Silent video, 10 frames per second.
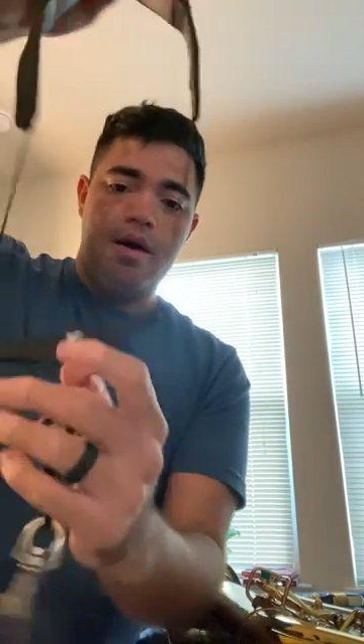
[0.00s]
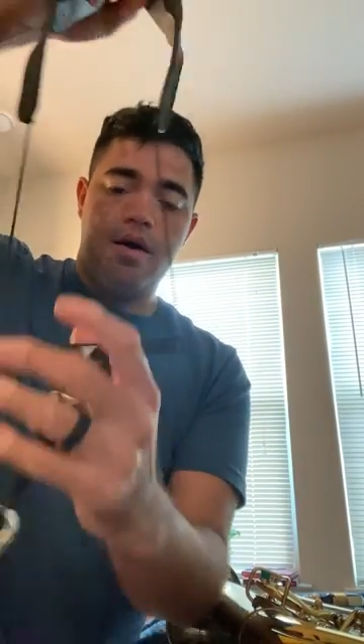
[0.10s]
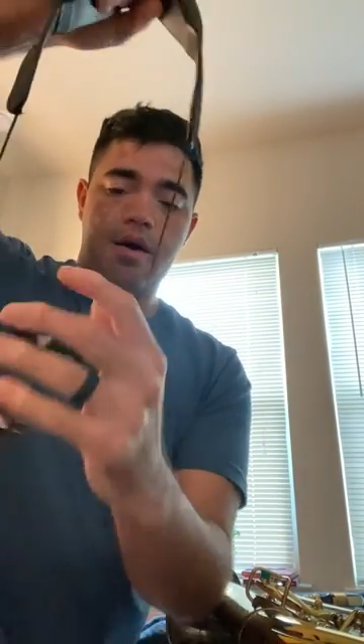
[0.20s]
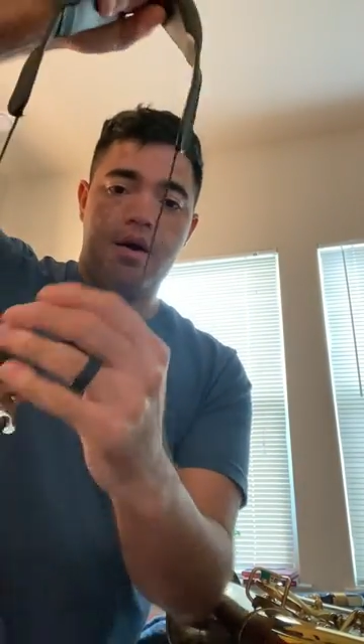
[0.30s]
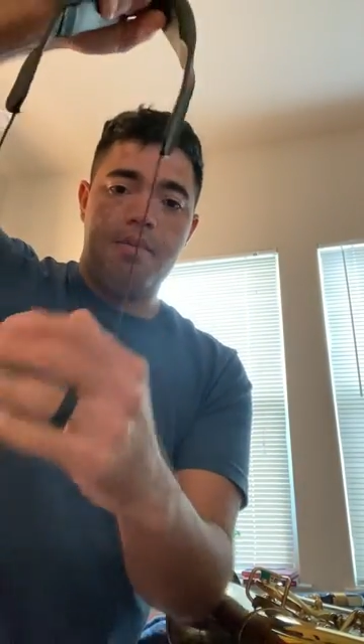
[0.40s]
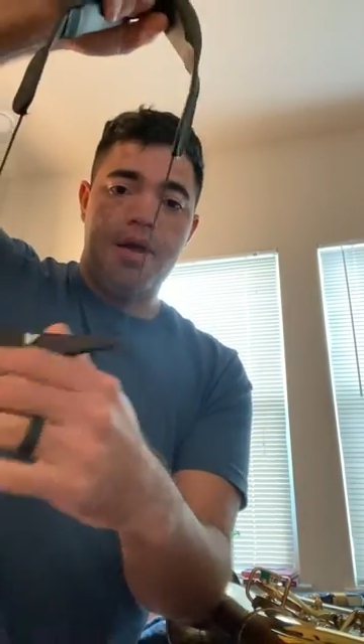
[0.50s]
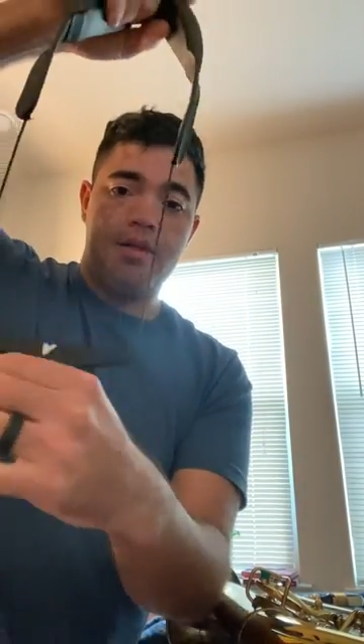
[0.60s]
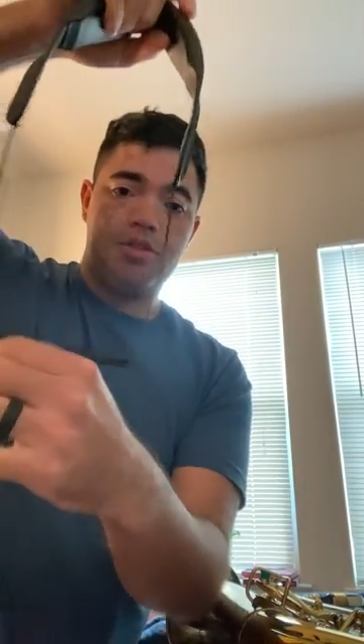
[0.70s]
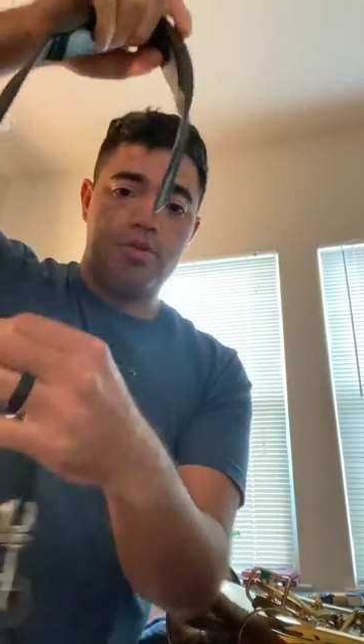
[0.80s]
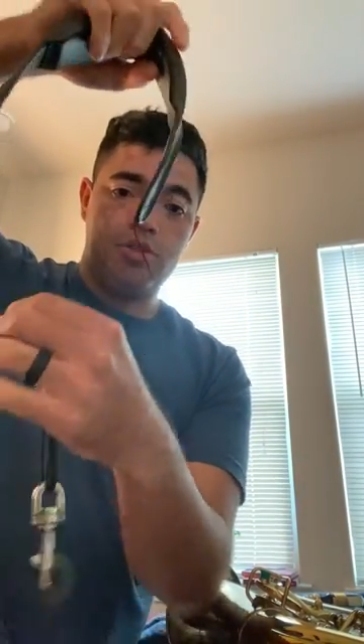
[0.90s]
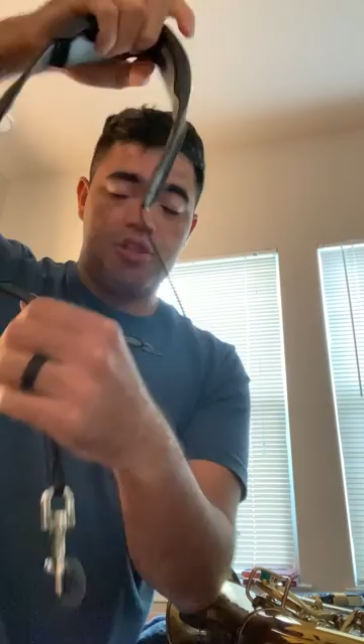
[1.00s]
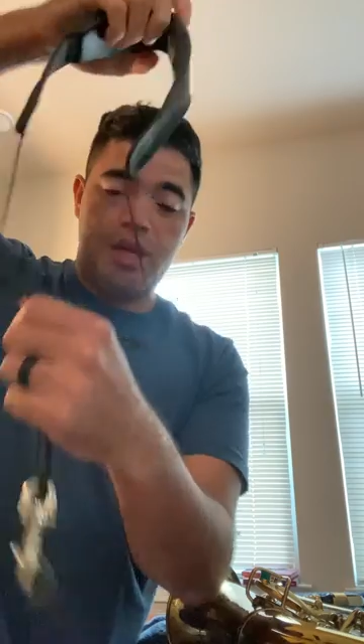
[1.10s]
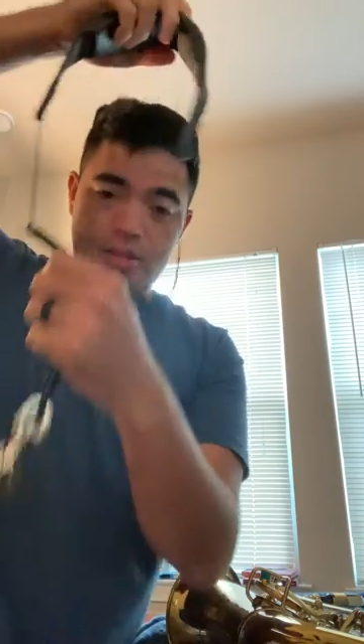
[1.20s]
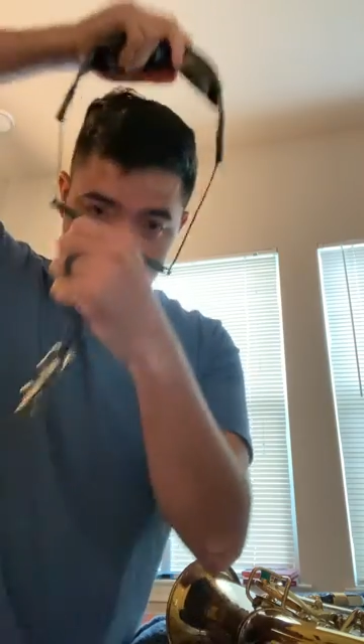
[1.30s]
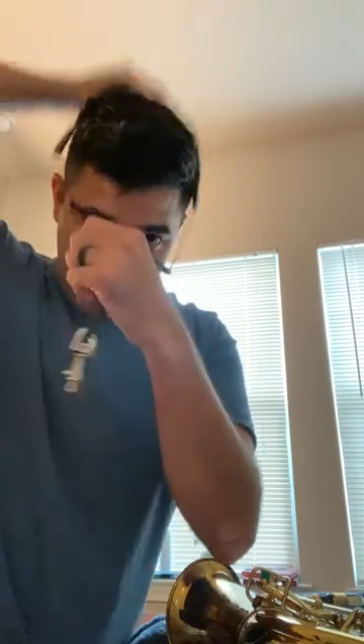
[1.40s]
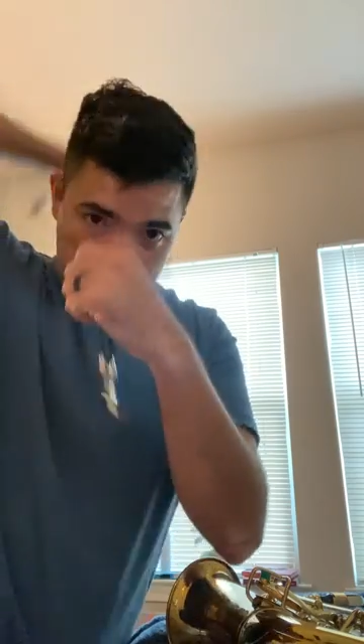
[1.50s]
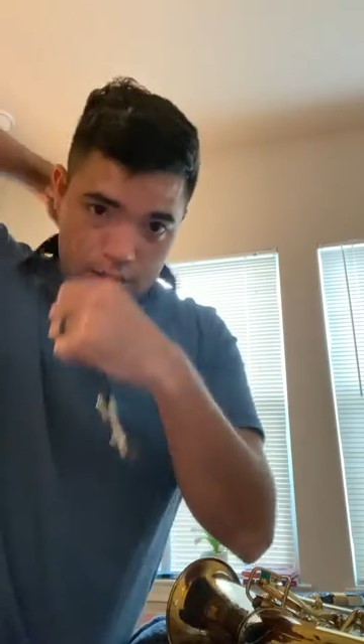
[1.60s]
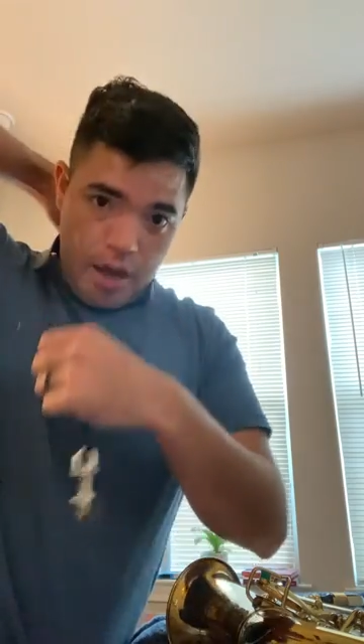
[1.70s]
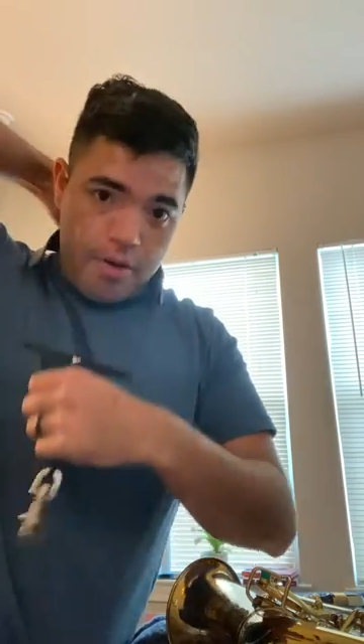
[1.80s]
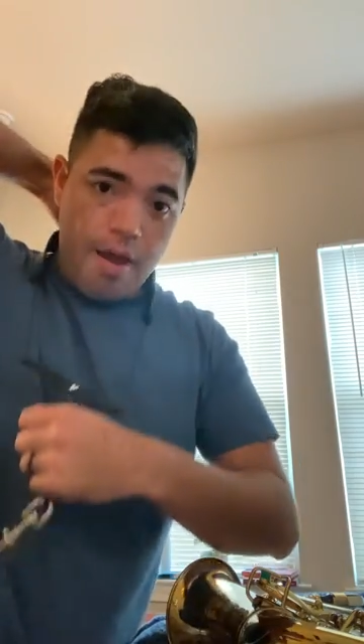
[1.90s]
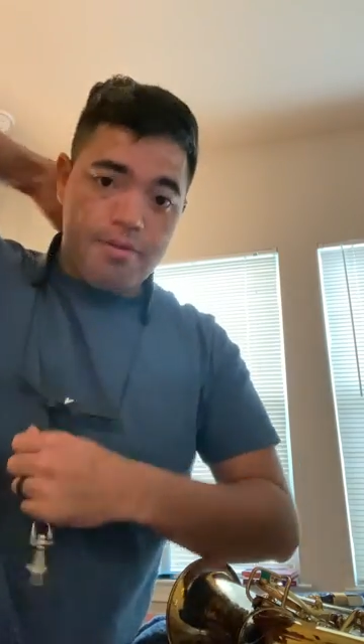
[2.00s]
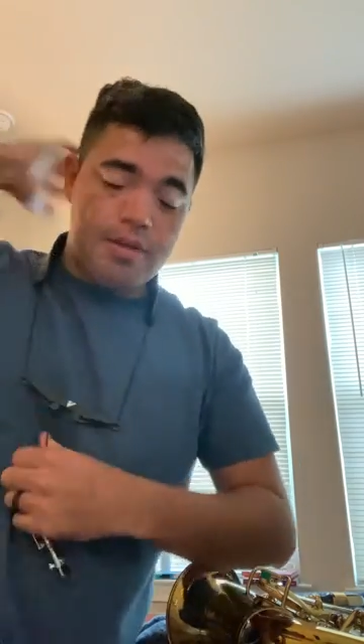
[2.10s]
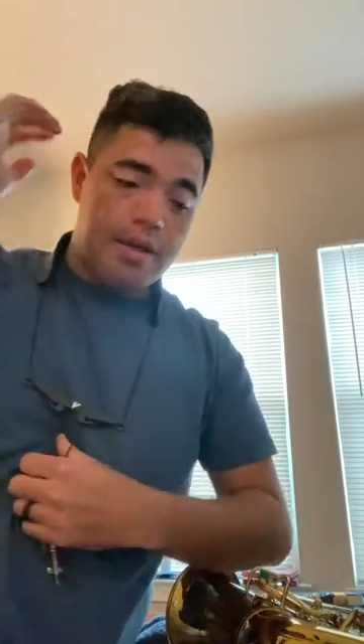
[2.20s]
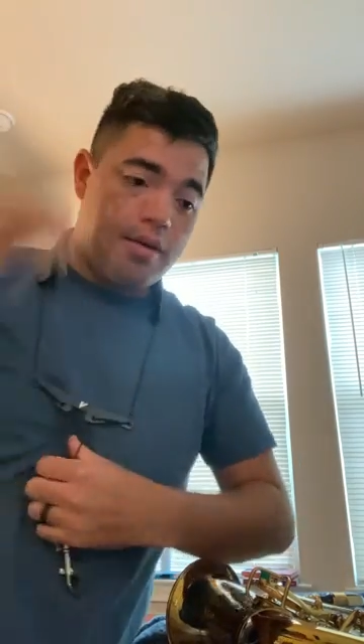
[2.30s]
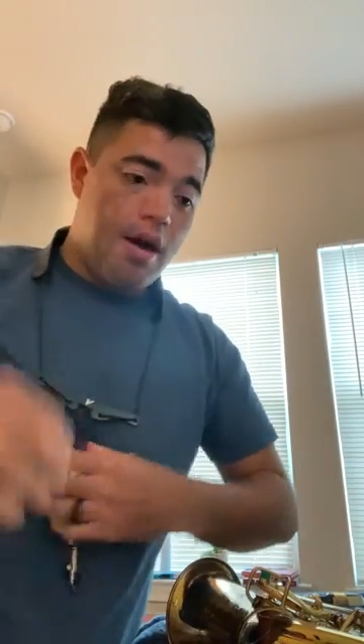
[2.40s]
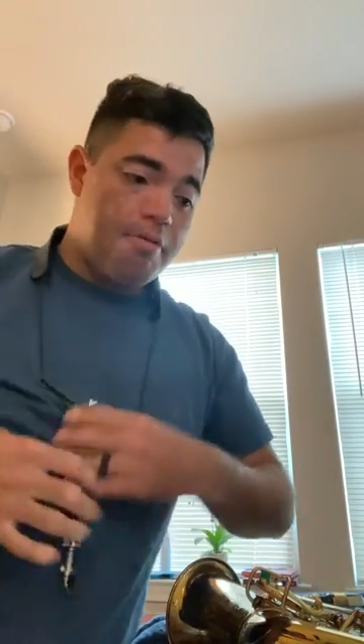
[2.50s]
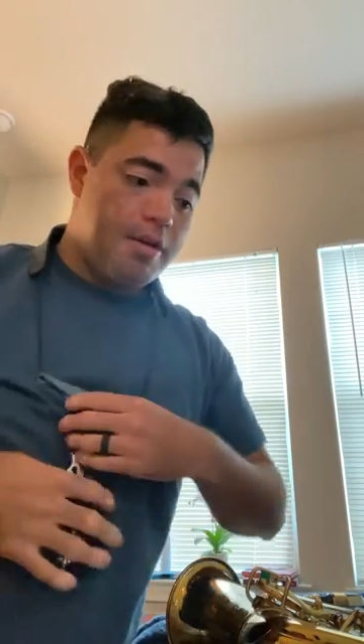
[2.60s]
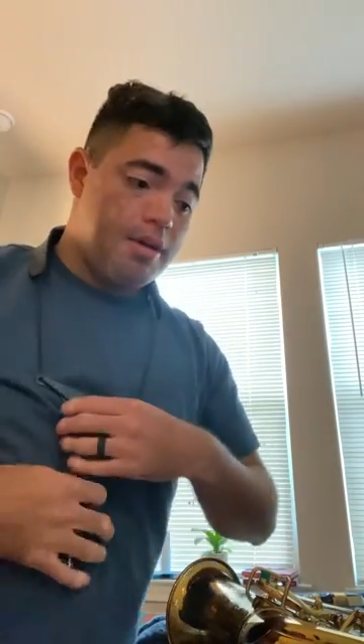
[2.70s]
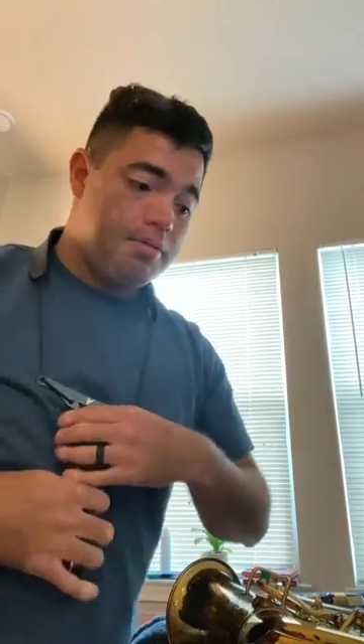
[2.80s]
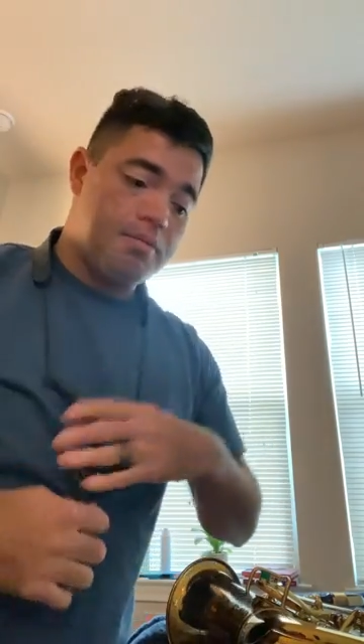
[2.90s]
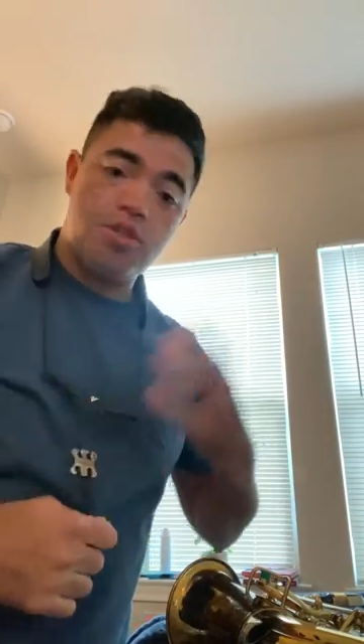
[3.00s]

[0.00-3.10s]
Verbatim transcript: Um, and so it just stays in place and I don't have to take it off and